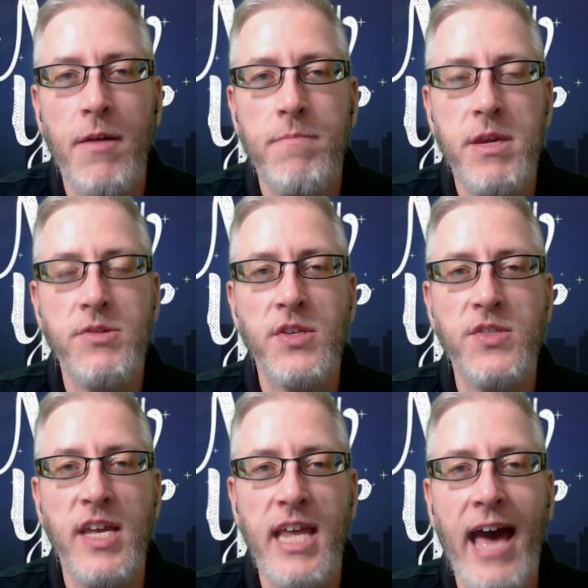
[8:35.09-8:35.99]
Music
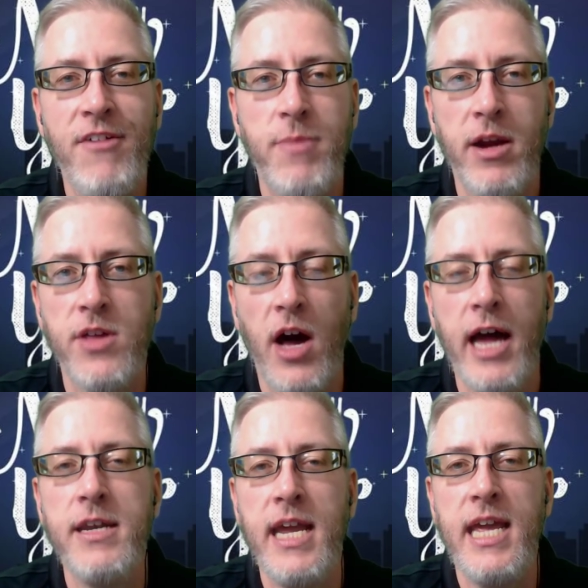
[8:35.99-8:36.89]
City Half
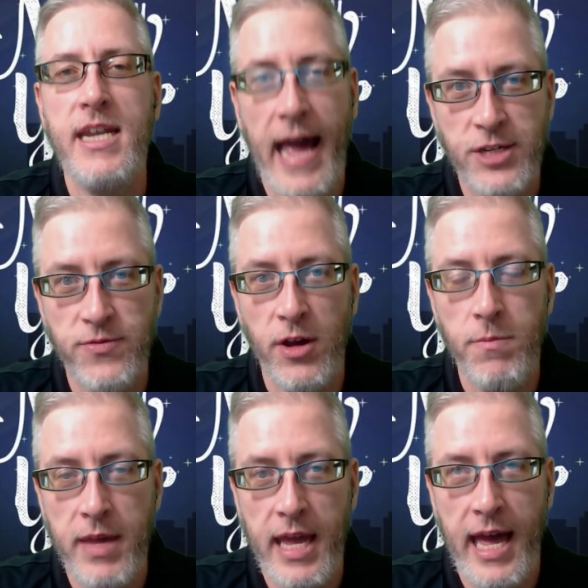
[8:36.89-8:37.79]
Marathon in Nashville
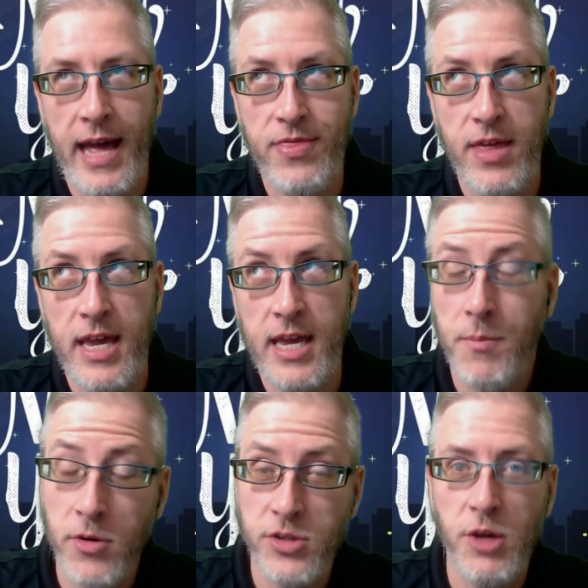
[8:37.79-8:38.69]
at I
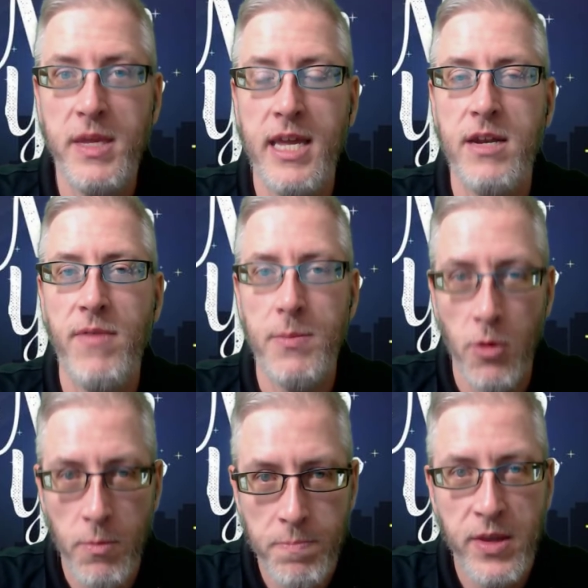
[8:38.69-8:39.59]
presume, the end of April.